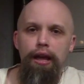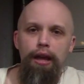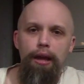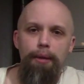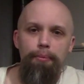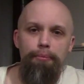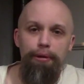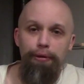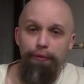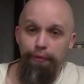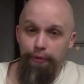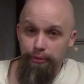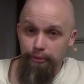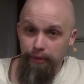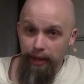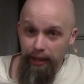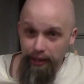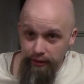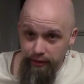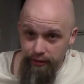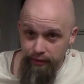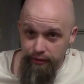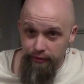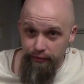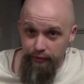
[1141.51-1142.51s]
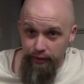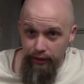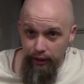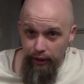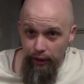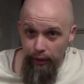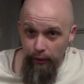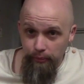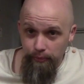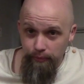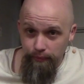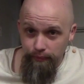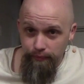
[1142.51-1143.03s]
But if you like this
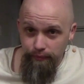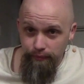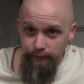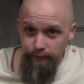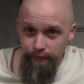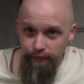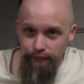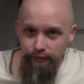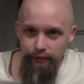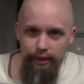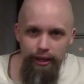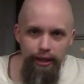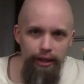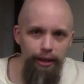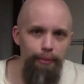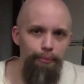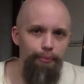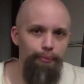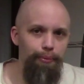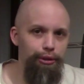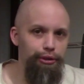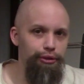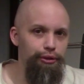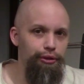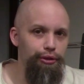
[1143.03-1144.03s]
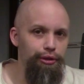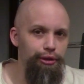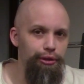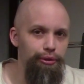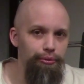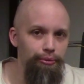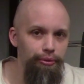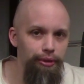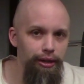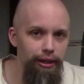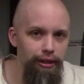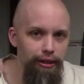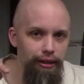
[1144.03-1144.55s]
video, make sure
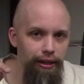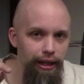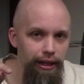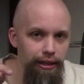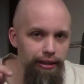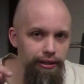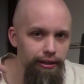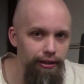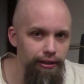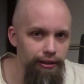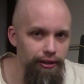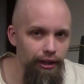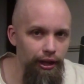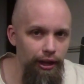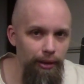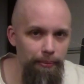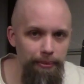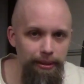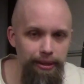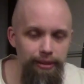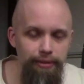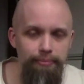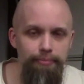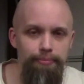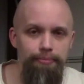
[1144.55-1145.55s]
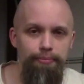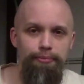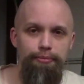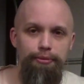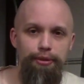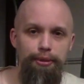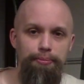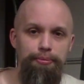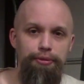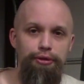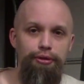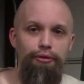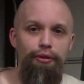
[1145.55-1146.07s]
you like, comment,
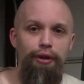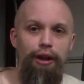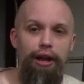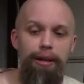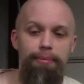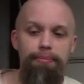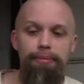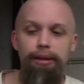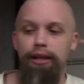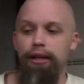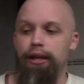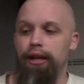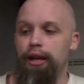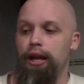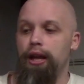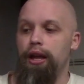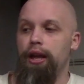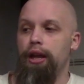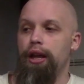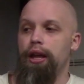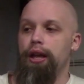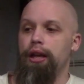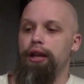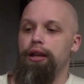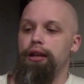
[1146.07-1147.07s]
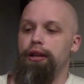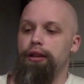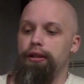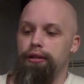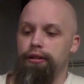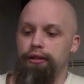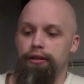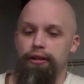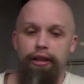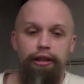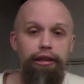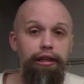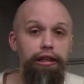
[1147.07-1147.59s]
subscribe,
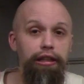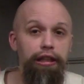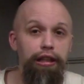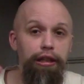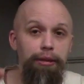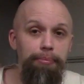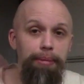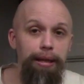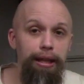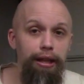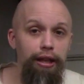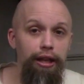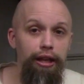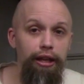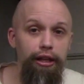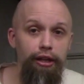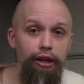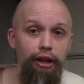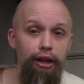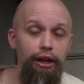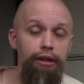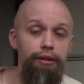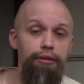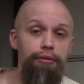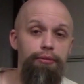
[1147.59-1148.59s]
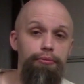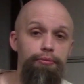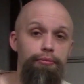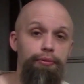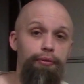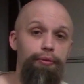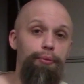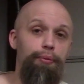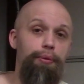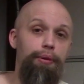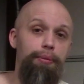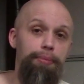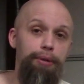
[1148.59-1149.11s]
hit the little bell icon if
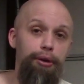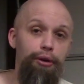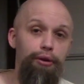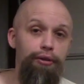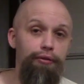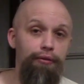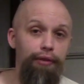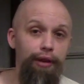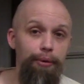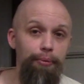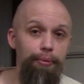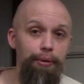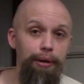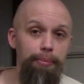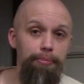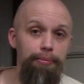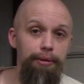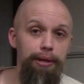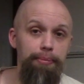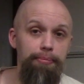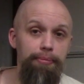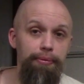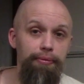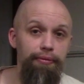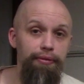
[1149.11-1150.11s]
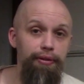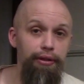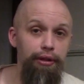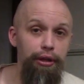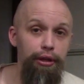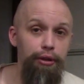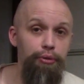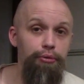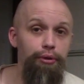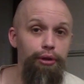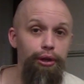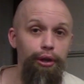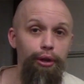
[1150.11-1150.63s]
you want to be notified when I put up a
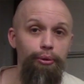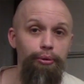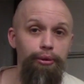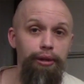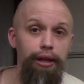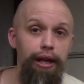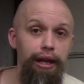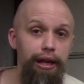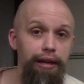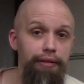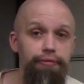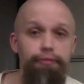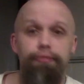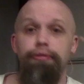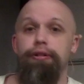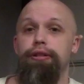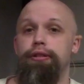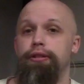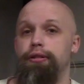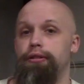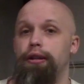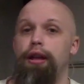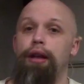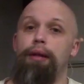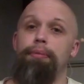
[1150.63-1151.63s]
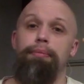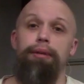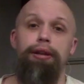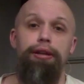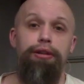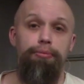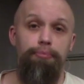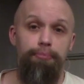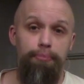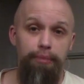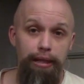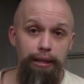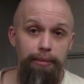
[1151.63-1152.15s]
video or go live, which I
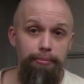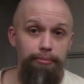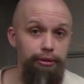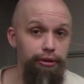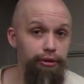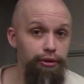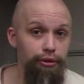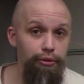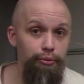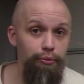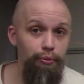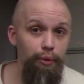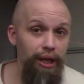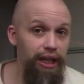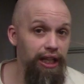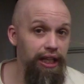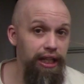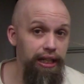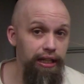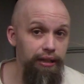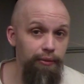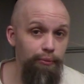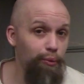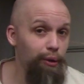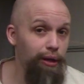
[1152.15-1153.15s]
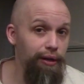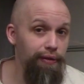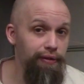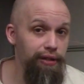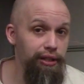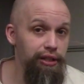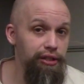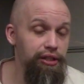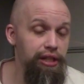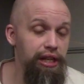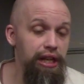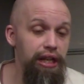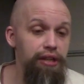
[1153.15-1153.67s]
might be able to do one of
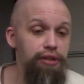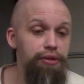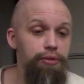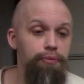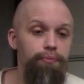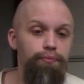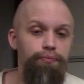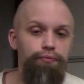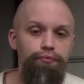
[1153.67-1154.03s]
these days.